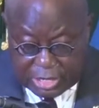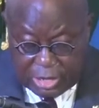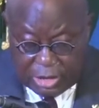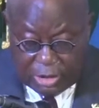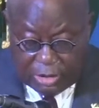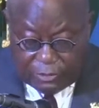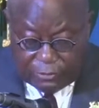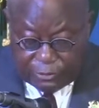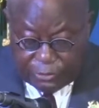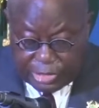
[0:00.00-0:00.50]

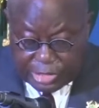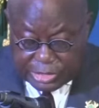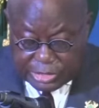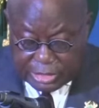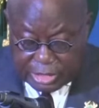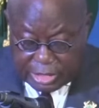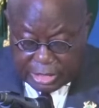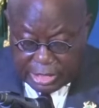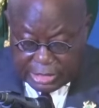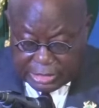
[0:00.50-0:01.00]
of
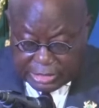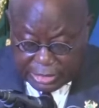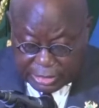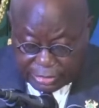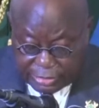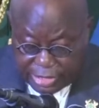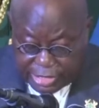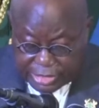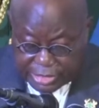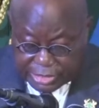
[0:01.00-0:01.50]
regional
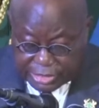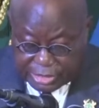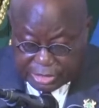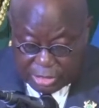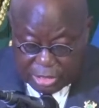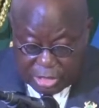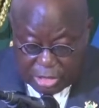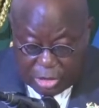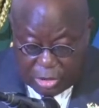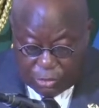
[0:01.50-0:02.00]
integration
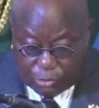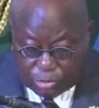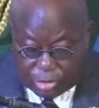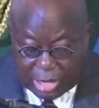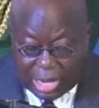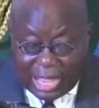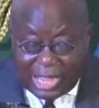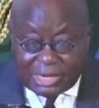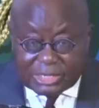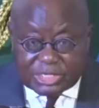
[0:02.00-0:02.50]
will
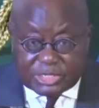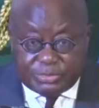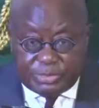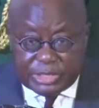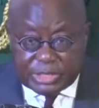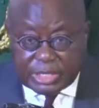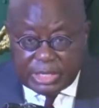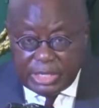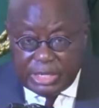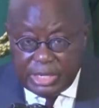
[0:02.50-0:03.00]

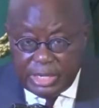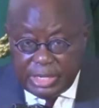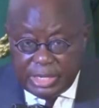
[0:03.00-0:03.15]
ultimately